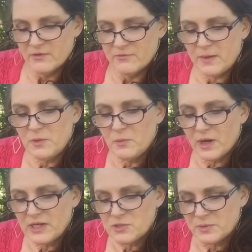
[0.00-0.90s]

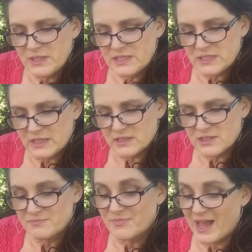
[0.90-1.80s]
February
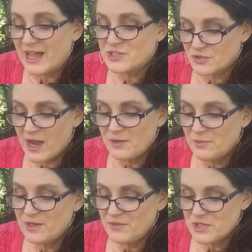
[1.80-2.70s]
26th. I tried
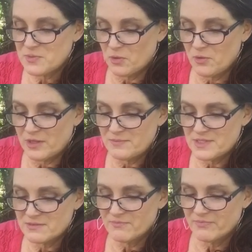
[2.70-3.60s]
one of those
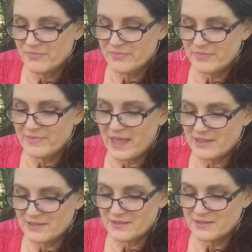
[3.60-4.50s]
poems
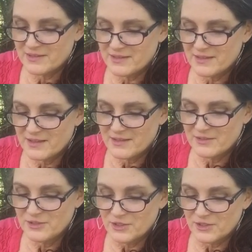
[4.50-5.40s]
that
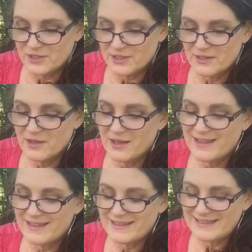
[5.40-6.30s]
look
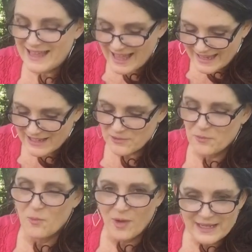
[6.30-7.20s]
like
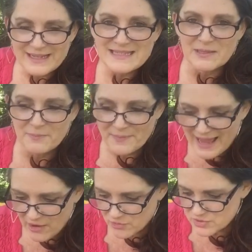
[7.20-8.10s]
what it's
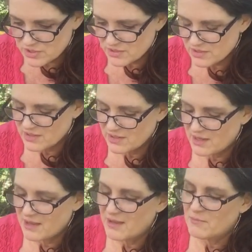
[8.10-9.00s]
about.
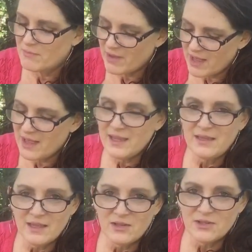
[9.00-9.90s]
My
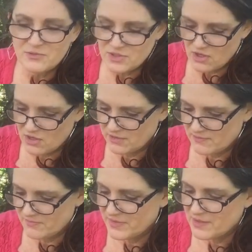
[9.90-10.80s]
Yellow Dog
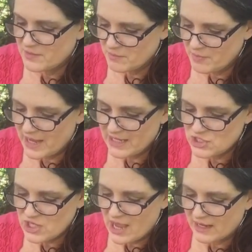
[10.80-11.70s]
by
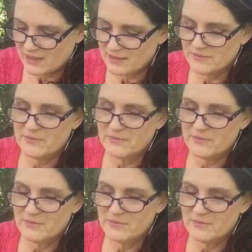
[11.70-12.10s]
Jack.